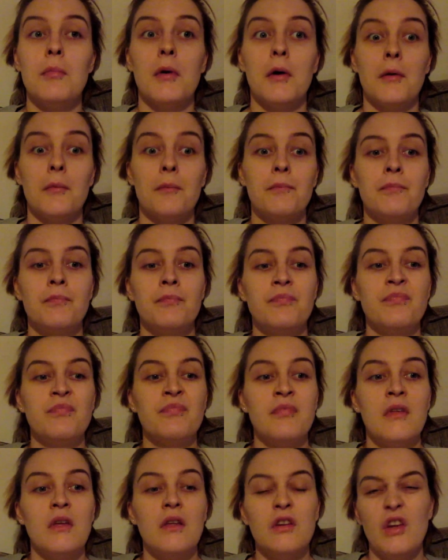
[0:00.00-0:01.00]
but
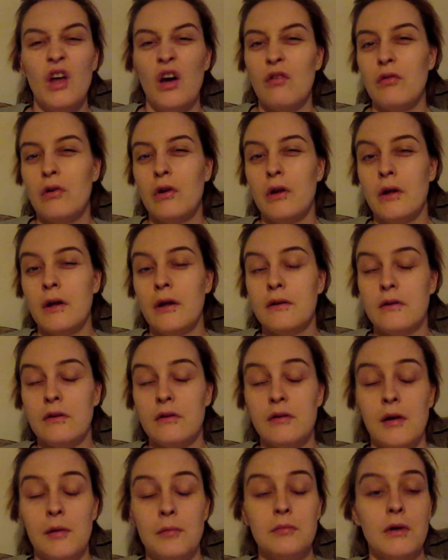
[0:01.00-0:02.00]
not really at the
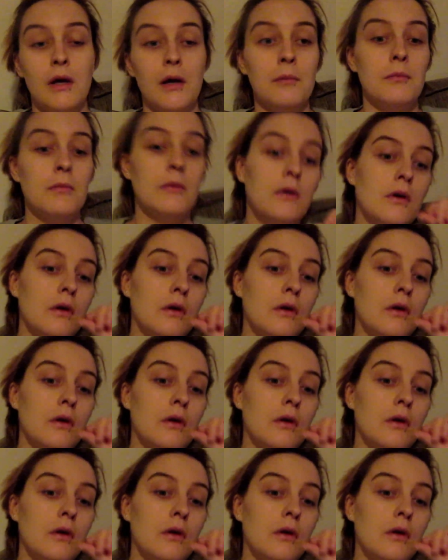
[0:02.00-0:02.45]
same time.